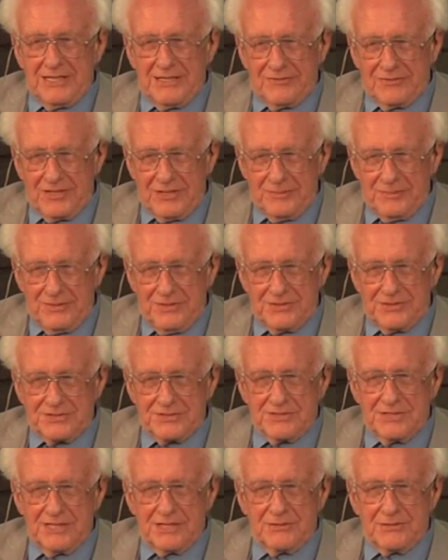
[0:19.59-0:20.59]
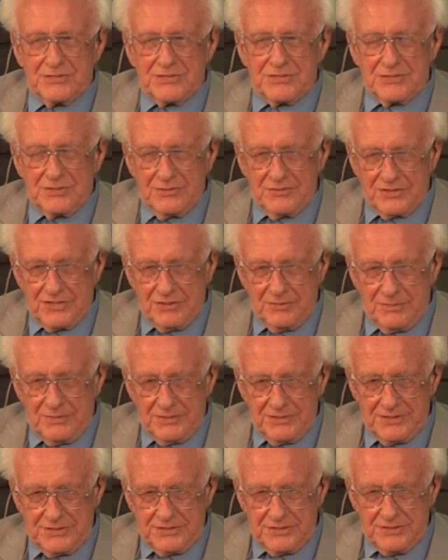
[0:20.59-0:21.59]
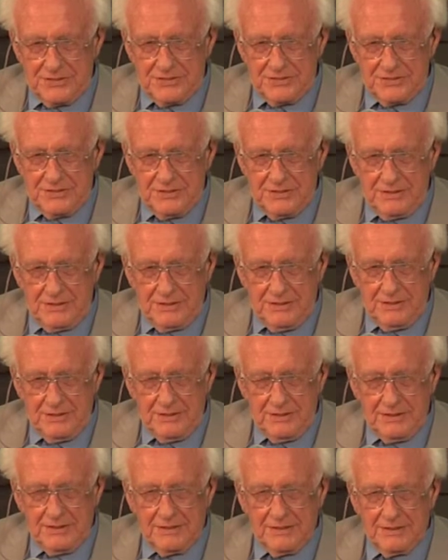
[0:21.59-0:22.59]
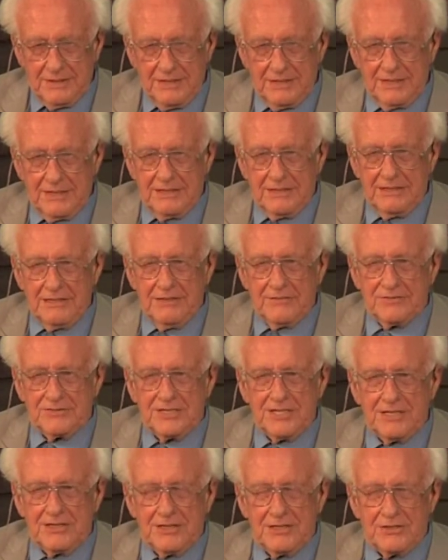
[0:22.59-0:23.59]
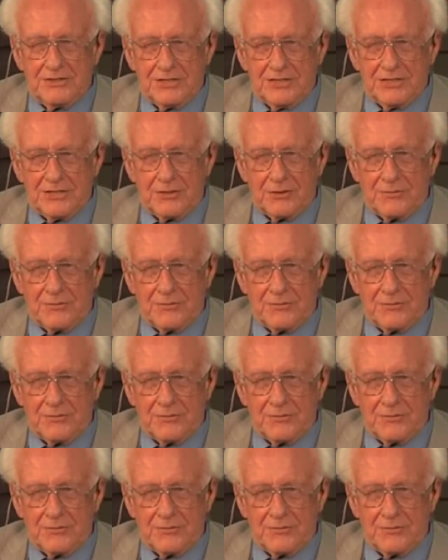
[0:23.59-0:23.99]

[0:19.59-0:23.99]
lovely person, a conservative politician, a lieutenant in the